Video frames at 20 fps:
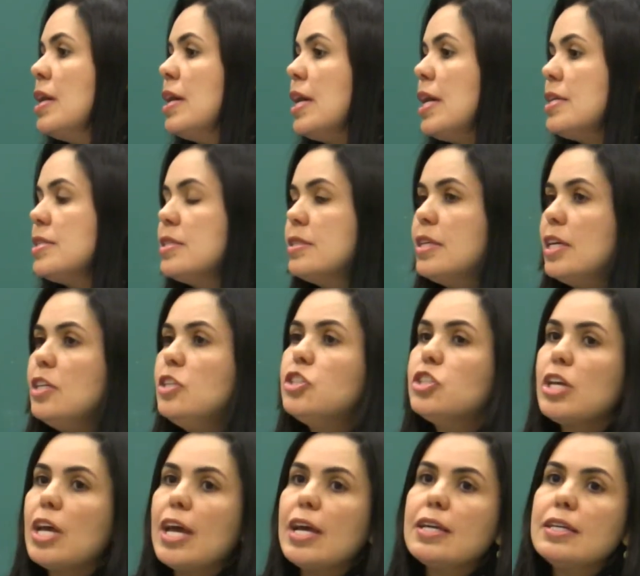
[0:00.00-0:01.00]
and they
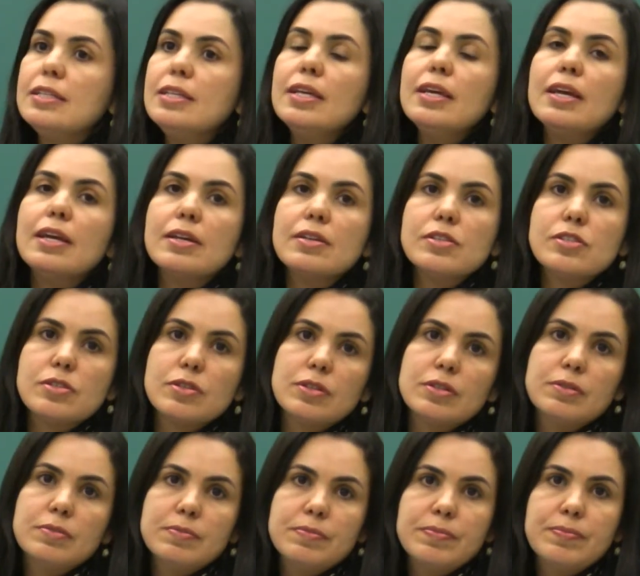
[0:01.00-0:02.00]
check the answer.
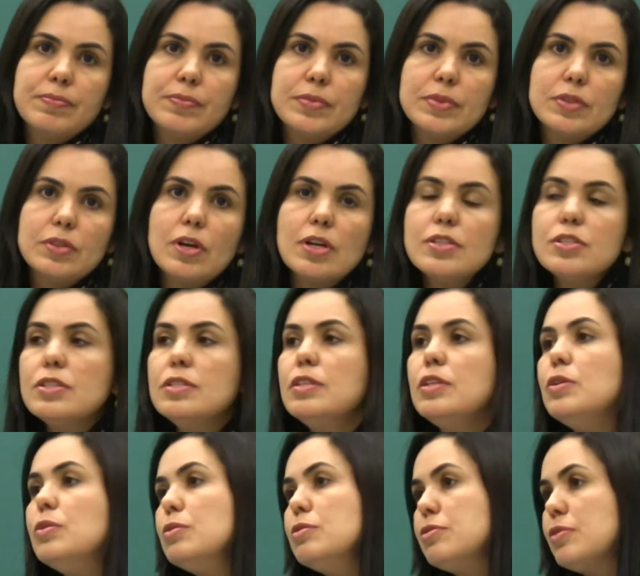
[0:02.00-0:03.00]
Not
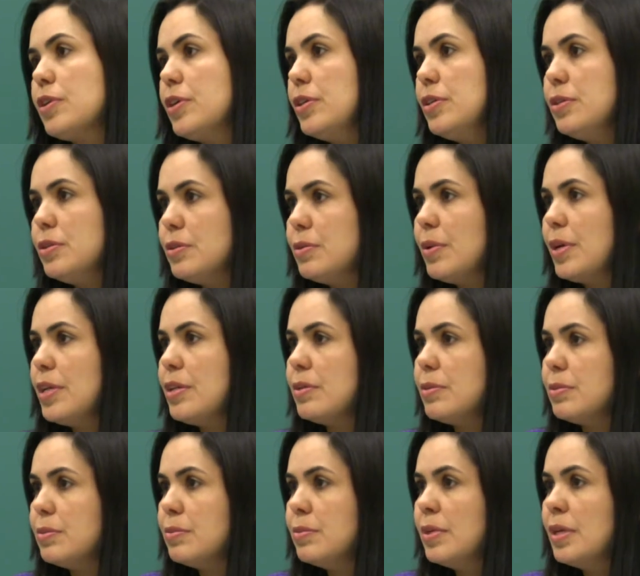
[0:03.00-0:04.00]
new for you, I
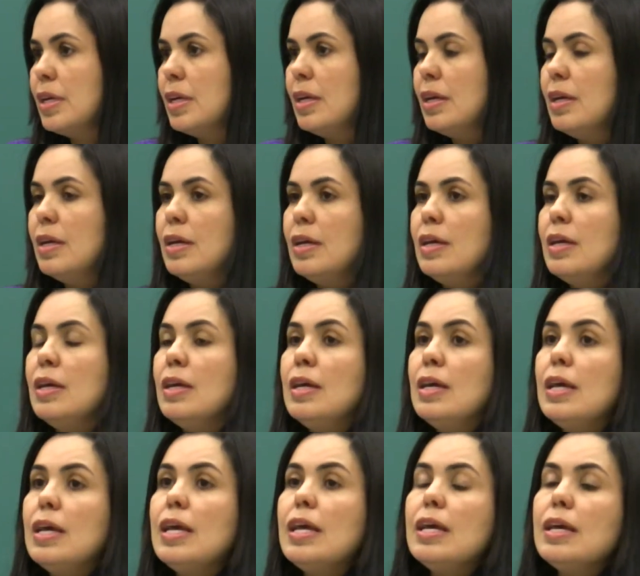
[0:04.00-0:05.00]
know.
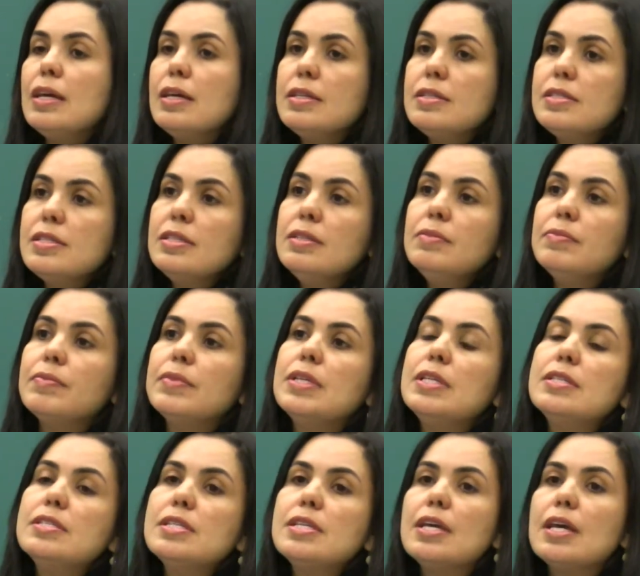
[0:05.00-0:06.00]
And
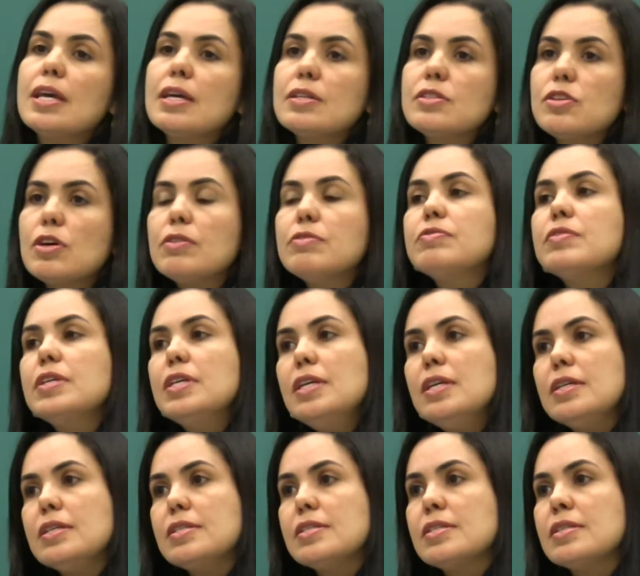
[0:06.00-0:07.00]
in the end of
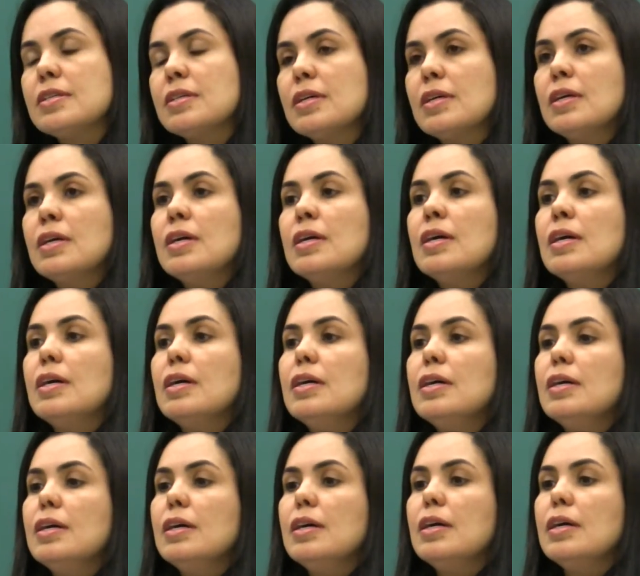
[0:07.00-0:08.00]
it,
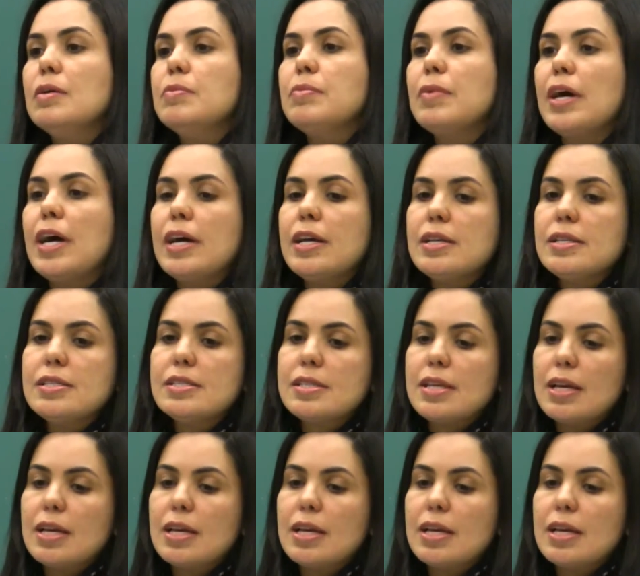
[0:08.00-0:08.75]
I